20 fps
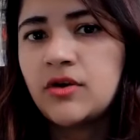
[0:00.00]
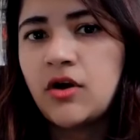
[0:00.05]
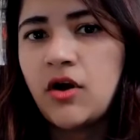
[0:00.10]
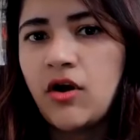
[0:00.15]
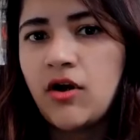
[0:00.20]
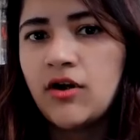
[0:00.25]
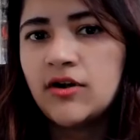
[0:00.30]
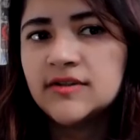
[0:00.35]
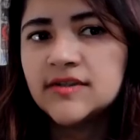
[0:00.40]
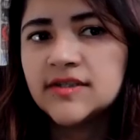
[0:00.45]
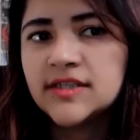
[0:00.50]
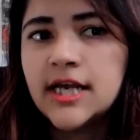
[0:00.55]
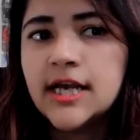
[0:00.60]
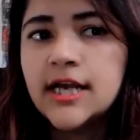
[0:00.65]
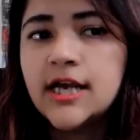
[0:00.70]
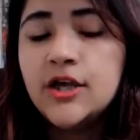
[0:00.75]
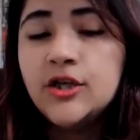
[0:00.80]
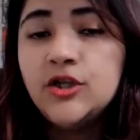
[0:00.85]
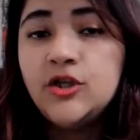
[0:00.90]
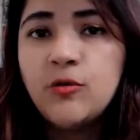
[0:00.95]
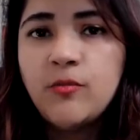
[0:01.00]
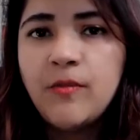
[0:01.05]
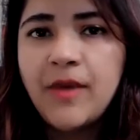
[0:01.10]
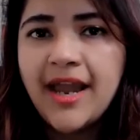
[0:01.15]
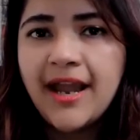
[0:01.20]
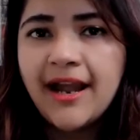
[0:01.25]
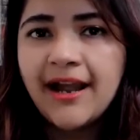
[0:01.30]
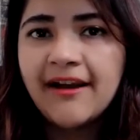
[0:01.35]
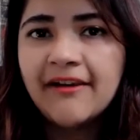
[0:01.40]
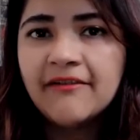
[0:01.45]
cause, you may
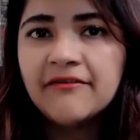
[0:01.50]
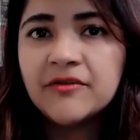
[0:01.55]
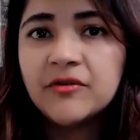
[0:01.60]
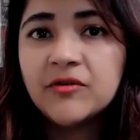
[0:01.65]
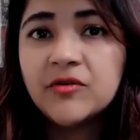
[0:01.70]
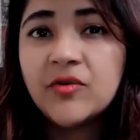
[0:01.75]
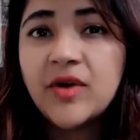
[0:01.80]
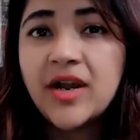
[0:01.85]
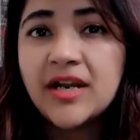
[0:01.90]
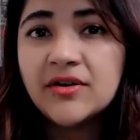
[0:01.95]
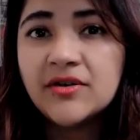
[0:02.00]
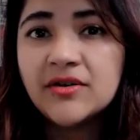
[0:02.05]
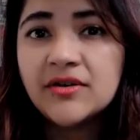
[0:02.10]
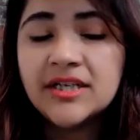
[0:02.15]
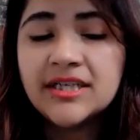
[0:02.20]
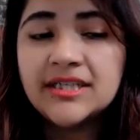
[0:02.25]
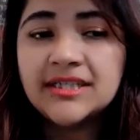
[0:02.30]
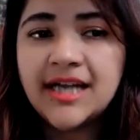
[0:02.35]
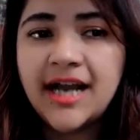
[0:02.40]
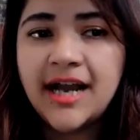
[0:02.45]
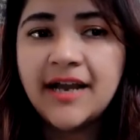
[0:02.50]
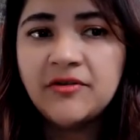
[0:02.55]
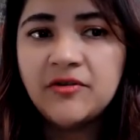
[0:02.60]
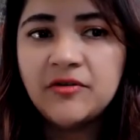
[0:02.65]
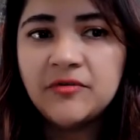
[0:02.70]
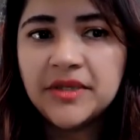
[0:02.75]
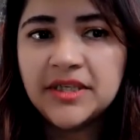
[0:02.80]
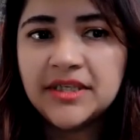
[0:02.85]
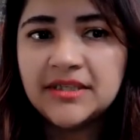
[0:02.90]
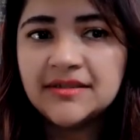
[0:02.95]
have greater
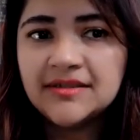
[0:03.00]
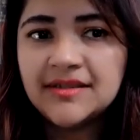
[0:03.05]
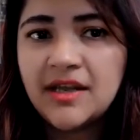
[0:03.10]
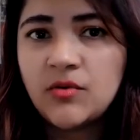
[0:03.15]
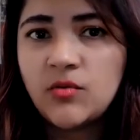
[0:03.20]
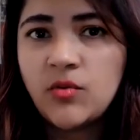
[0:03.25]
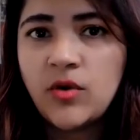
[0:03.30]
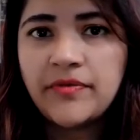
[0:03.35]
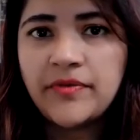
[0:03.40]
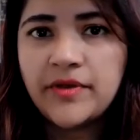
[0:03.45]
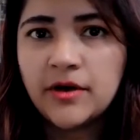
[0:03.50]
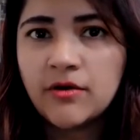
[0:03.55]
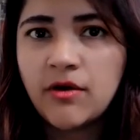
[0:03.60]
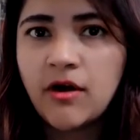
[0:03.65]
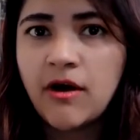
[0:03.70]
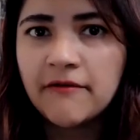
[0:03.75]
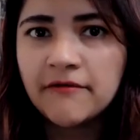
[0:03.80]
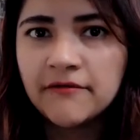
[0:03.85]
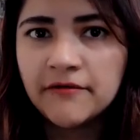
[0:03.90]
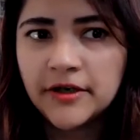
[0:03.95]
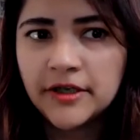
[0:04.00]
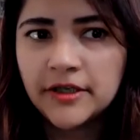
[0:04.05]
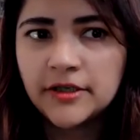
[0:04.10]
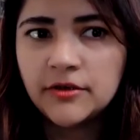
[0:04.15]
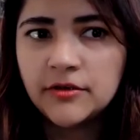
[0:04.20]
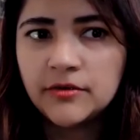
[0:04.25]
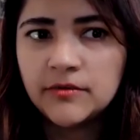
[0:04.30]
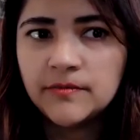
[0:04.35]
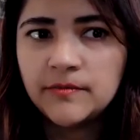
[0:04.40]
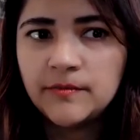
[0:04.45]
entitlements than what they're offering you.
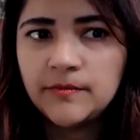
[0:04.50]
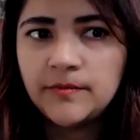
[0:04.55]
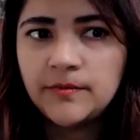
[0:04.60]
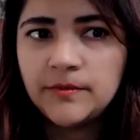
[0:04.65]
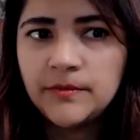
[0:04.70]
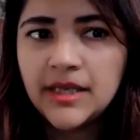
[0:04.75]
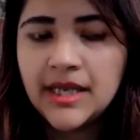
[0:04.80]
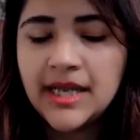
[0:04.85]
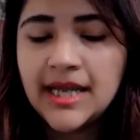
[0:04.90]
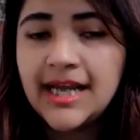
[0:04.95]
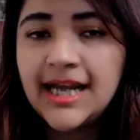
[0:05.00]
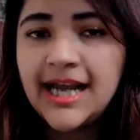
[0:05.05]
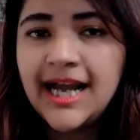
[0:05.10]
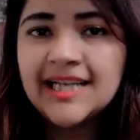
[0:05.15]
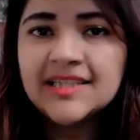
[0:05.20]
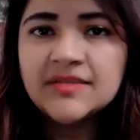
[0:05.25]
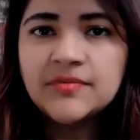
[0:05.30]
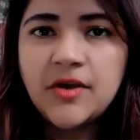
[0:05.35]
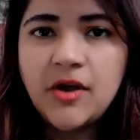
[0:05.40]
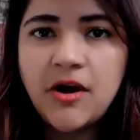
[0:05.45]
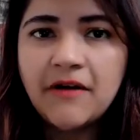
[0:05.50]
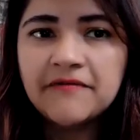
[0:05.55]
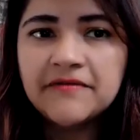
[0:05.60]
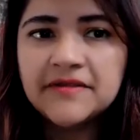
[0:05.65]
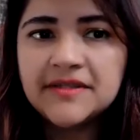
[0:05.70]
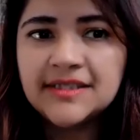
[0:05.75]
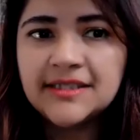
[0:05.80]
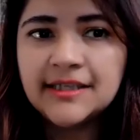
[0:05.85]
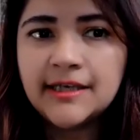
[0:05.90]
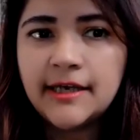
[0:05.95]
As we often
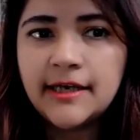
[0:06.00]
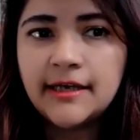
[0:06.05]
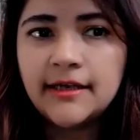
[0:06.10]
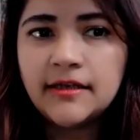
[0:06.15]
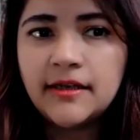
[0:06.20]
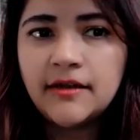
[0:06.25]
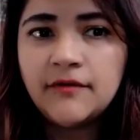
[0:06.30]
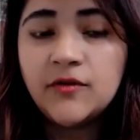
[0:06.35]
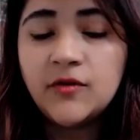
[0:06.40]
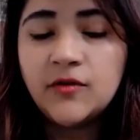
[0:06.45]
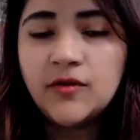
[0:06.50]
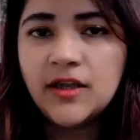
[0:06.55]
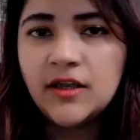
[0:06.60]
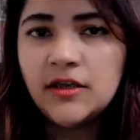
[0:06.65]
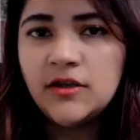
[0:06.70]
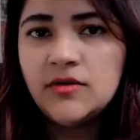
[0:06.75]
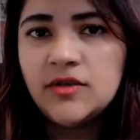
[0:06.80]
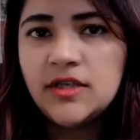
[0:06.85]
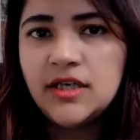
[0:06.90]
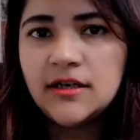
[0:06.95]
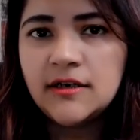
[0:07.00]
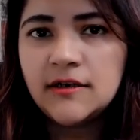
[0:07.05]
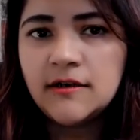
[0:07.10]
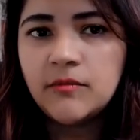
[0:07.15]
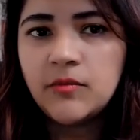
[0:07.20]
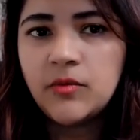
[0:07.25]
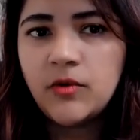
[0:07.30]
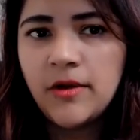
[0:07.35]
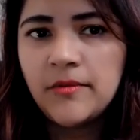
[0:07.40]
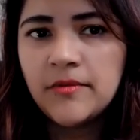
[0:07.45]
say, if you think you need an
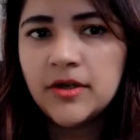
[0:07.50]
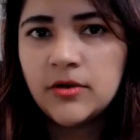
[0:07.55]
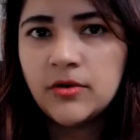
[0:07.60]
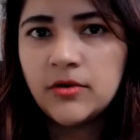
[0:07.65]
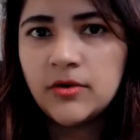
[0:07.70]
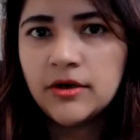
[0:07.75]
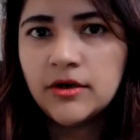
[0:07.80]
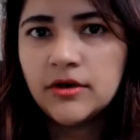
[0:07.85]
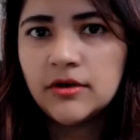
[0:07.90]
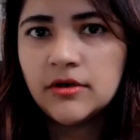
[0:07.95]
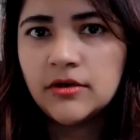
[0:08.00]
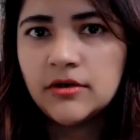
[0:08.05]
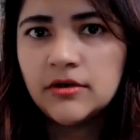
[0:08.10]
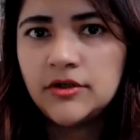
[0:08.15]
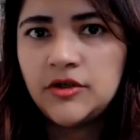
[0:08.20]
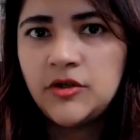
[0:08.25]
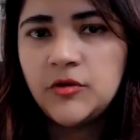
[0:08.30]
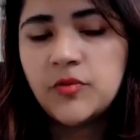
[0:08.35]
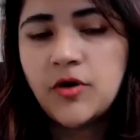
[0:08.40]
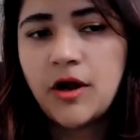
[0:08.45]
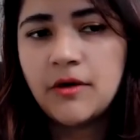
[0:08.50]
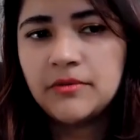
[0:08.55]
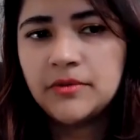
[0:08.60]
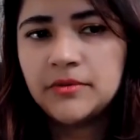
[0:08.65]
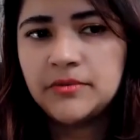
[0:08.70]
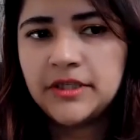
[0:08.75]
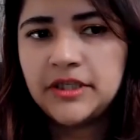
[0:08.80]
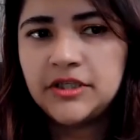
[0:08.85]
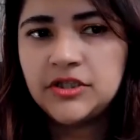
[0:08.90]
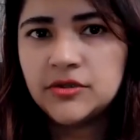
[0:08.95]
employment lawyer, you
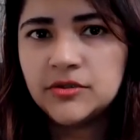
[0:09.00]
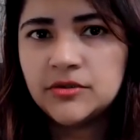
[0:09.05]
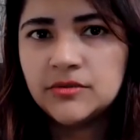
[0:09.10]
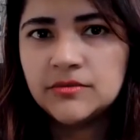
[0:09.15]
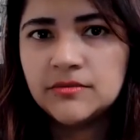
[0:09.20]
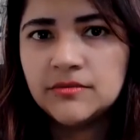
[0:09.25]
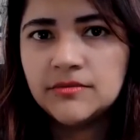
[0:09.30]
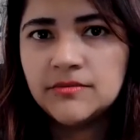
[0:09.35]
probably do.